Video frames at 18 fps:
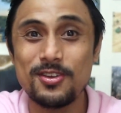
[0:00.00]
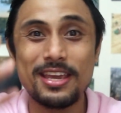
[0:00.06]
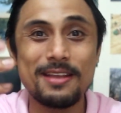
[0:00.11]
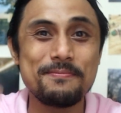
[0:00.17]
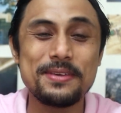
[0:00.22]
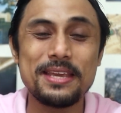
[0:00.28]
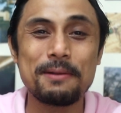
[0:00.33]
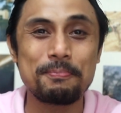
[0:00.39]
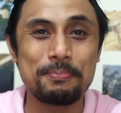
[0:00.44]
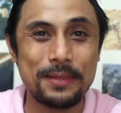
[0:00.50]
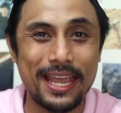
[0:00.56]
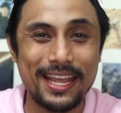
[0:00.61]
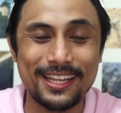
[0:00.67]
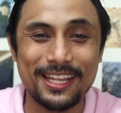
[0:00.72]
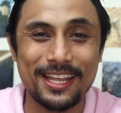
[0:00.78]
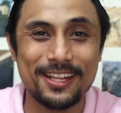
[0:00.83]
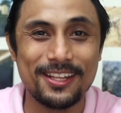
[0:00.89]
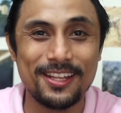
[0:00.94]
can be
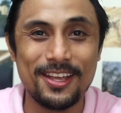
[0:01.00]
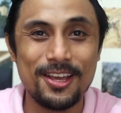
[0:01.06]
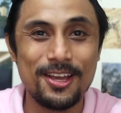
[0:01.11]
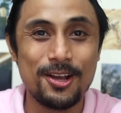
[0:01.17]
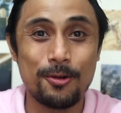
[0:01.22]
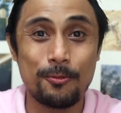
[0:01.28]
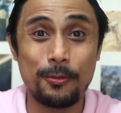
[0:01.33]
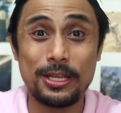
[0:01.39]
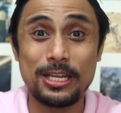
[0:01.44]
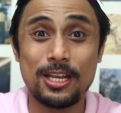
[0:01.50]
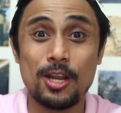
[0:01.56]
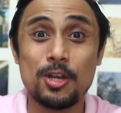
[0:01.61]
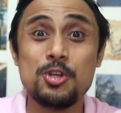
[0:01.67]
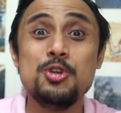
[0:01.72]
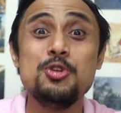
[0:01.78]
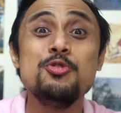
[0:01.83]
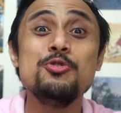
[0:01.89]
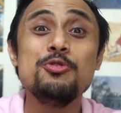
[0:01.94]
updated with
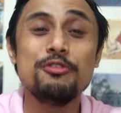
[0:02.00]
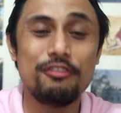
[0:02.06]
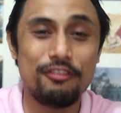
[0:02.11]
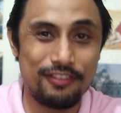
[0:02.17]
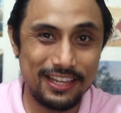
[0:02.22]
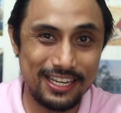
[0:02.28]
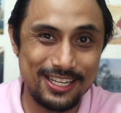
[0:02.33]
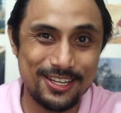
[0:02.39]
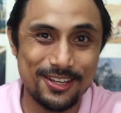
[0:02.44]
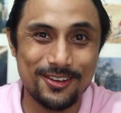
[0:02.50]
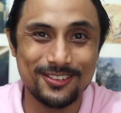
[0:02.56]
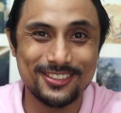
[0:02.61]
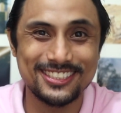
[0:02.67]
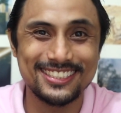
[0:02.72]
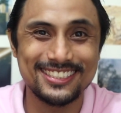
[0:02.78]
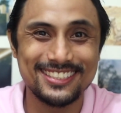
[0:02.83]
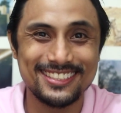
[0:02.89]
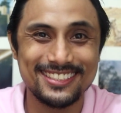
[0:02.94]
new
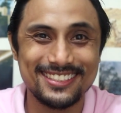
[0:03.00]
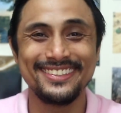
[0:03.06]
videos.